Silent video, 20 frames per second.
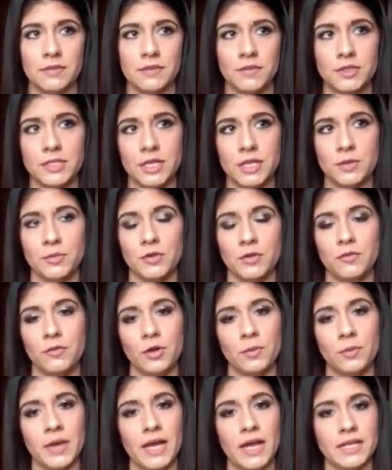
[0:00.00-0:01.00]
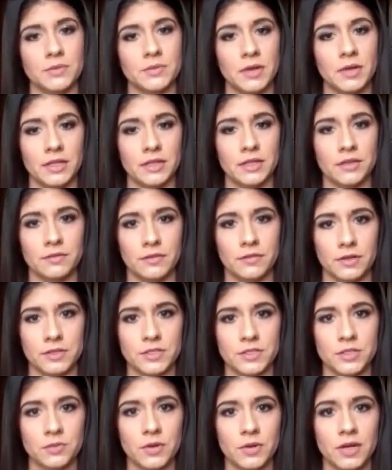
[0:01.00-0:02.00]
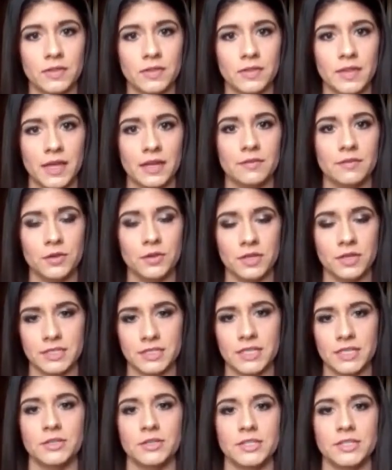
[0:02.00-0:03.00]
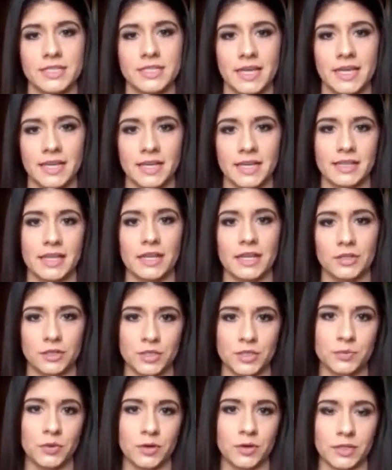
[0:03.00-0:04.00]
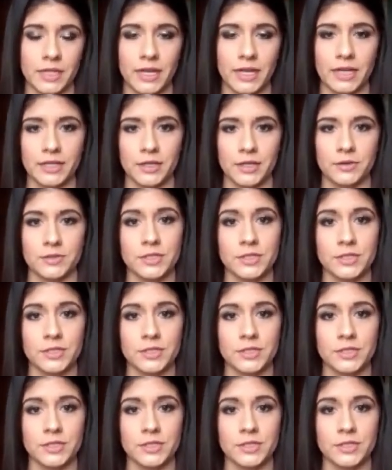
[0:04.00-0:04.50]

if you didn't perform as well on the first one, then if you continue to take it, that it looks poorly on you.